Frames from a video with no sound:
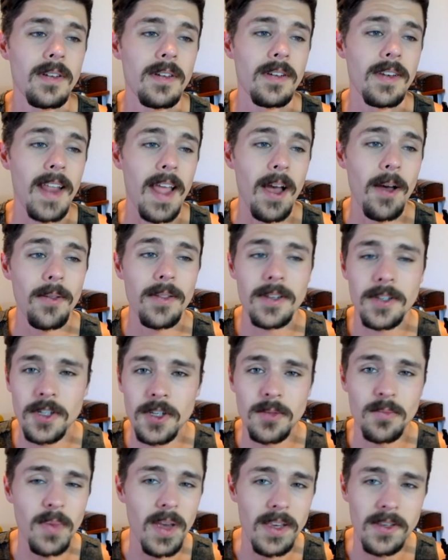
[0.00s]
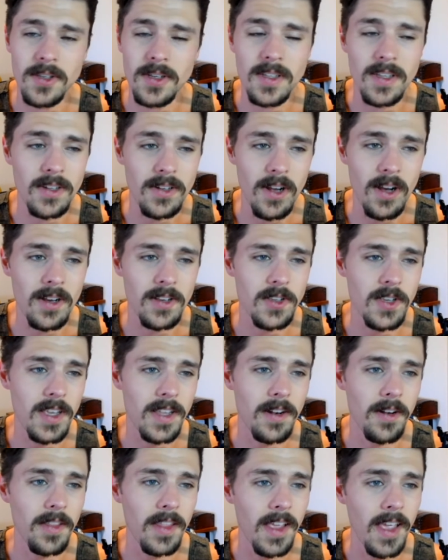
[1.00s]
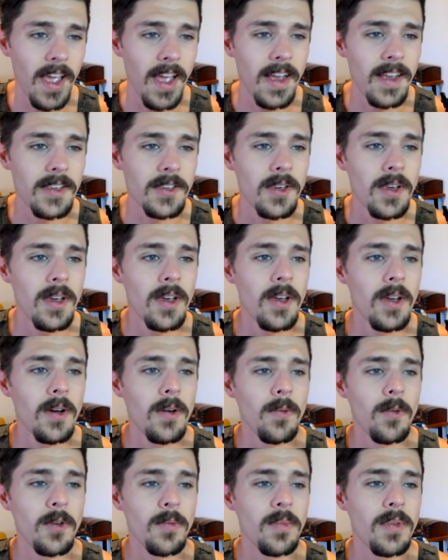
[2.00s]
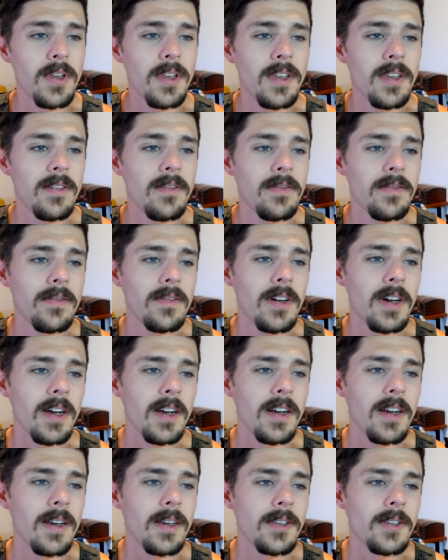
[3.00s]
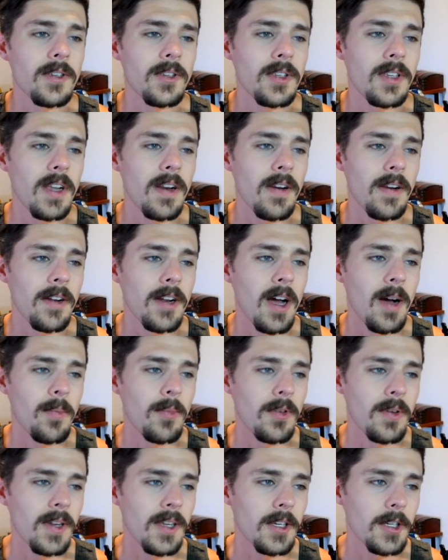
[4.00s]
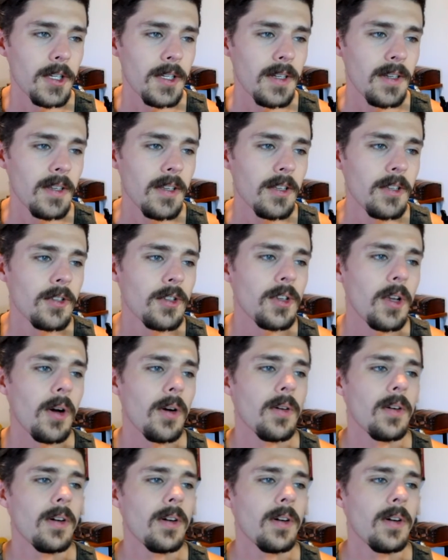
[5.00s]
now that she's basically intoxicated on the gas, would be a cesarean operation. So,